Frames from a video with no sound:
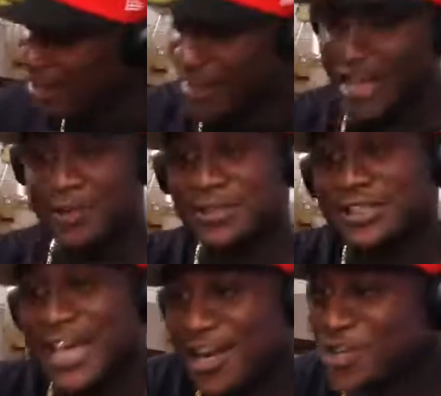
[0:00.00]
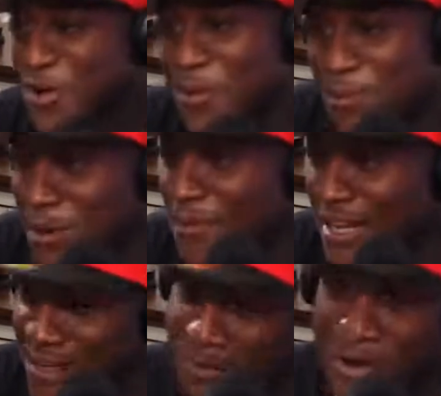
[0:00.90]
Hey, we just got to turn them up,
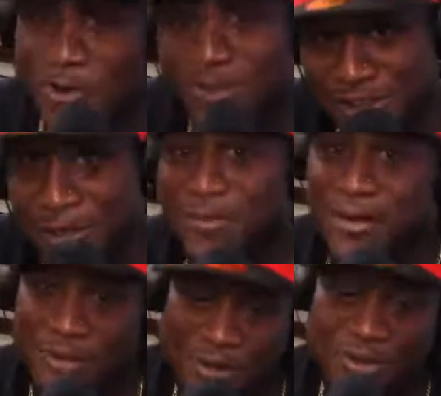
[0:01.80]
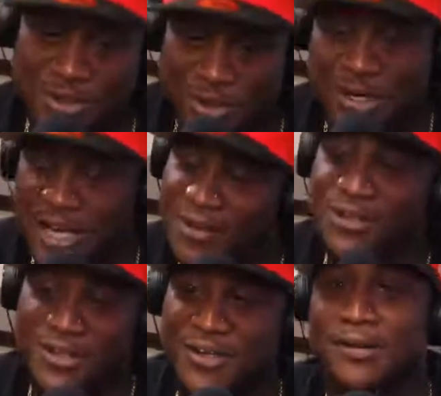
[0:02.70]
man. Let them know what's up. Let them know what we doing. They gonna
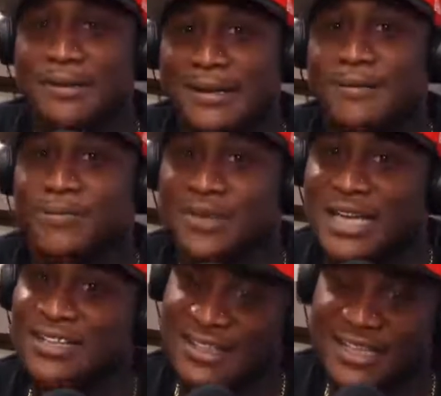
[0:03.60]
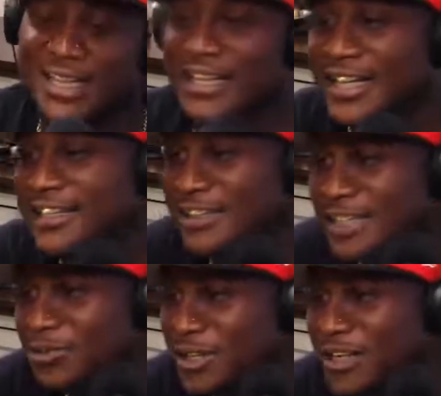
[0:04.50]
look up. They see that, and
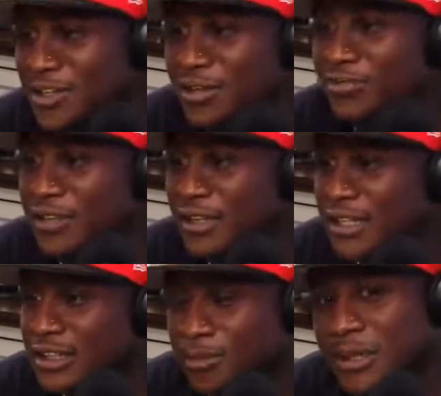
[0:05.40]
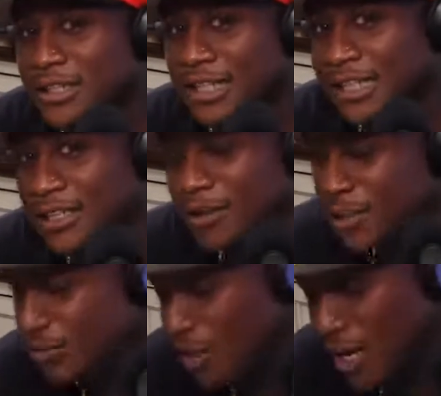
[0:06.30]
that's what they looking for. Especially like
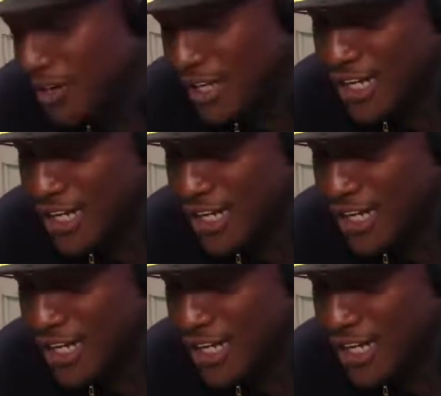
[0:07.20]
his father not